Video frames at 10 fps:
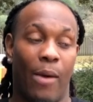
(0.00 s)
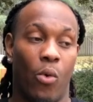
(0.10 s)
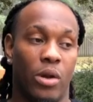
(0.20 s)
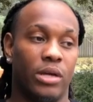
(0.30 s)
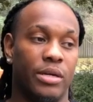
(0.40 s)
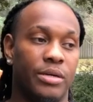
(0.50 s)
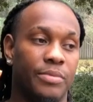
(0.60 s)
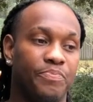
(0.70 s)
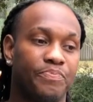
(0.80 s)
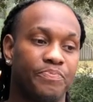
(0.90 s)
I wanna
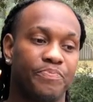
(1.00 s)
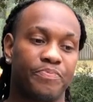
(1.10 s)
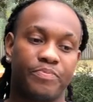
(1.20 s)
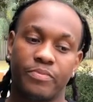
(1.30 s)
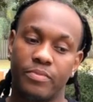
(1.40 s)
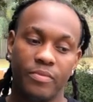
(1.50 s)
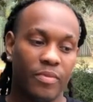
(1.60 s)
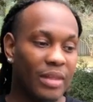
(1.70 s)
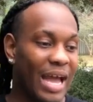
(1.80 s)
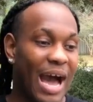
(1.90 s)

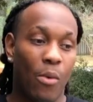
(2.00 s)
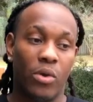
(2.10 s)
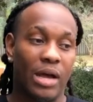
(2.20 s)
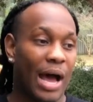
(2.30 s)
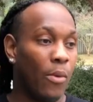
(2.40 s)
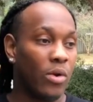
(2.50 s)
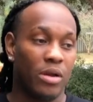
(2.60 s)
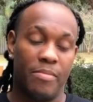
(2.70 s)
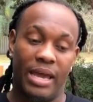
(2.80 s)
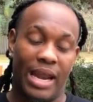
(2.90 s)
I wanna I
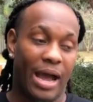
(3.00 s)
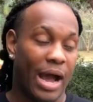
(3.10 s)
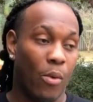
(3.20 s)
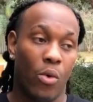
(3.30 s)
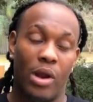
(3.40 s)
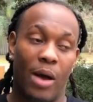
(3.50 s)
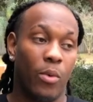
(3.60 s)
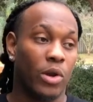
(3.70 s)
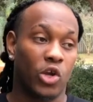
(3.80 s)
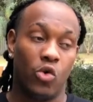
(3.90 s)
wanna man, I, I want I
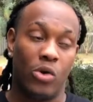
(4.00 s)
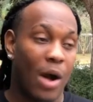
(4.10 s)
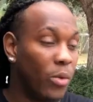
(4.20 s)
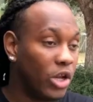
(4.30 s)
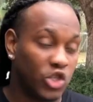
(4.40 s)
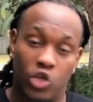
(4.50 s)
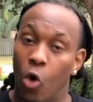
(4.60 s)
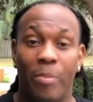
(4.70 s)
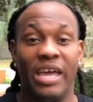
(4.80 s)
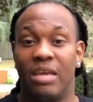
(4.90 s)
wanna go I wanna
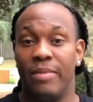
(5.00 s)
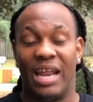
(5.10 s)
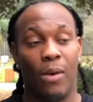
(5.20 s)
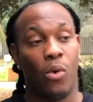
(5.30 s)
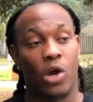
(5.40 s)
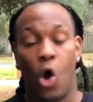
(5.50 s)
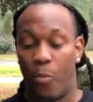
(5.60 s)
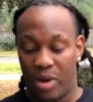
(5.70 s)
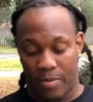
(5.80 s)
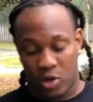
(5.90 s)
go big, man. I wanna
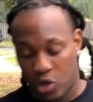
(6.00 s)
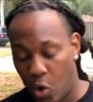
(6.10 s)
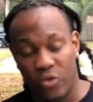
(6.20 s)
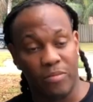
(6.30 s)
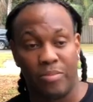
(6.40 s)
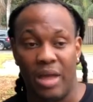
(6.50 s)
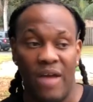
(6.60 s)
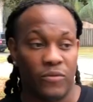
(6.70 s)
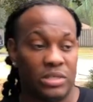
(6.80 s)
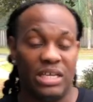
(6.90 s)
open up a clothing
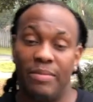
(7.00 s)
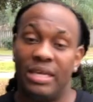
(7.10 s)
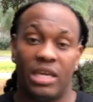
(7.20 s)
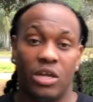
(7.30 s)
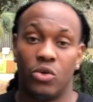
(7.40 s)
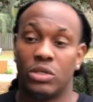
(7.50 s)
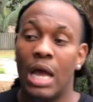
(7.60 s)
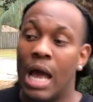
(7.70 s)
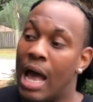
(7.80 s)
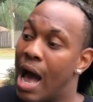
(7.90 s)
brand for CB Kennels.
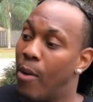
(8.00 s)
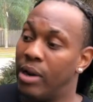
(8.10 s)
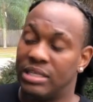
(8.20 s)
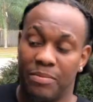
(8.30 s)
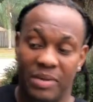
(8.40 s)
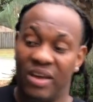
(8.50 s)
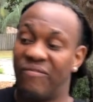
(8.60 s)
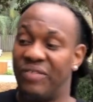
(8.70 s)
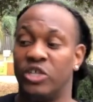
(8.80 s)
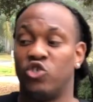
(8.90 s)
I want it to be
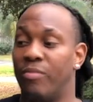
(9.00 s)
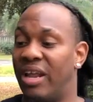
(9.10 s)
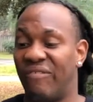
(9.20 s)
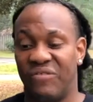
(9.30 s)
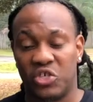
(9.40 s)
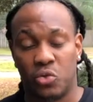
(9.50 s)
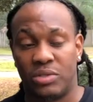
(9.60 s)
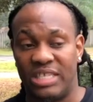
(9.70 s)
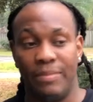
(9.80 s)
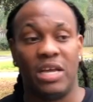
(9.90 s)
official, man, official
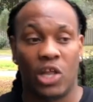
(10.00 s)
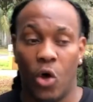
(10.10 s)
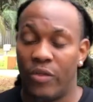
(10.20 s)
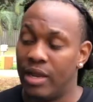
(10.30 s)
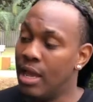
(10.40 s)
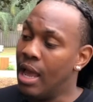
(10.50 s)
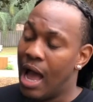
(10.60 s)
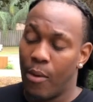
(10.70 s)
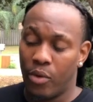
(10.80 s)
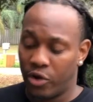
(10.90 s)
CB clothing.
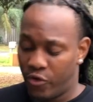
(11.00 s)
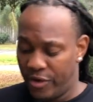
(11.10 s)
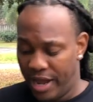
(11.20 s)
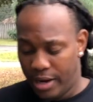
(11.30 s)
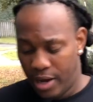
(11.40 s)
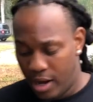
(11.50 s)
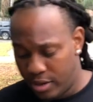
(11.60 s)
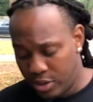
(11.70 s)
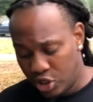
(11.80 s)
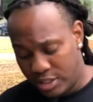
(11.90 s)
I wanna create
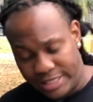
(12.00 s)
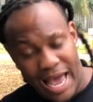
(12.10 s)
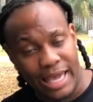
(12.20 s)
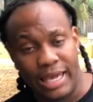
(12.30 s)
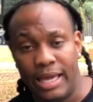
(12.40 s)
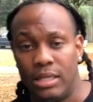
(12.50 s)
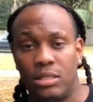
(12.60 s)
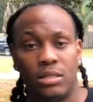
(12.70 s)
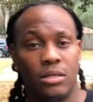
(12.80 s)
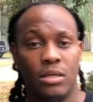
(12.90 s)
uh
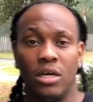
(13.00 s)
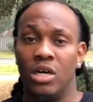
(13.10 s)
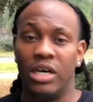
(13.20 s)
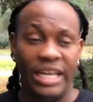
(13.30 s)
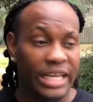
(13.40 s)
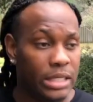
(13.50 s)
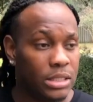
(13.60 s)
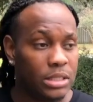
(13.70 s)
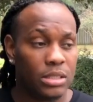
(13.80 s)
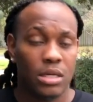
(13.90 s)
jackets,
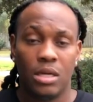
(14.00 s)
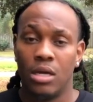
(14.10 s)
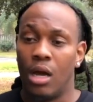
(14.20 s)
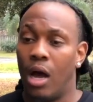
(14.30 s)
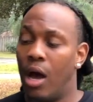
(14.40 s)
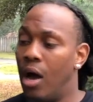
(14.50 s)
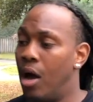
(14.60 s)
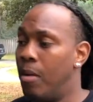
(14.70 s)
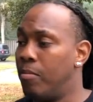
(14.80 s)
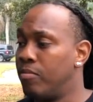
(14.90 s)
hoodies,
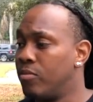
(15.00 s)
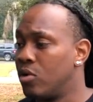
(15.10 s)
um,